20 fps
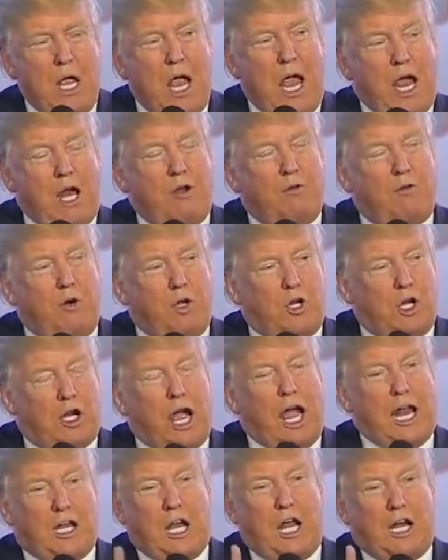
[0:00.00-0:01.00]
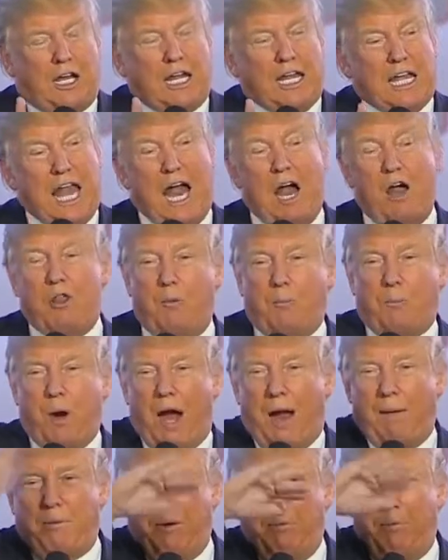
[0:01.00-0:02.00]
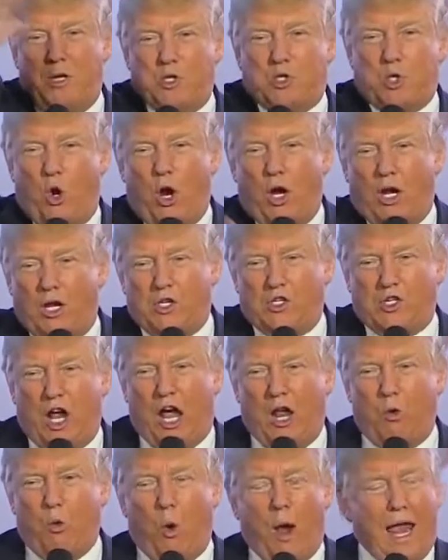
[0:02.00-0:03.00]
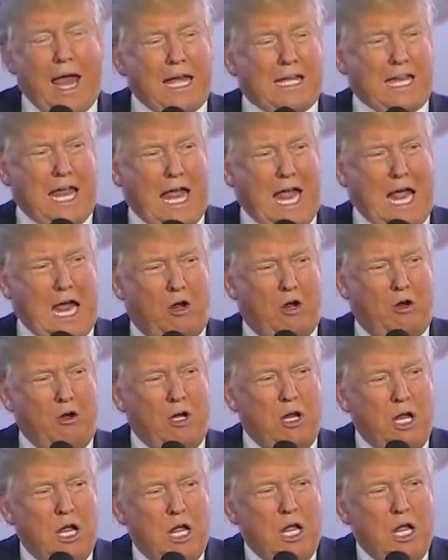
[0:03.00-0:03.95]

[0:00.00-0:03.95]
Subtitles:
And you got lucky. Now the problem is oil has gone way down,